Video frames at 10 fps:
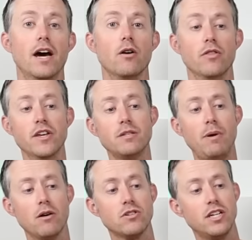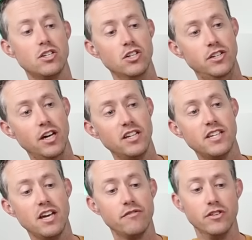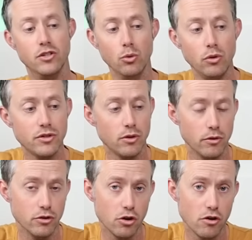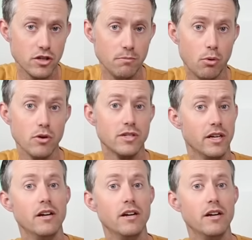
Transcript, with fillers: Now, this power station does have dual solar charging ports,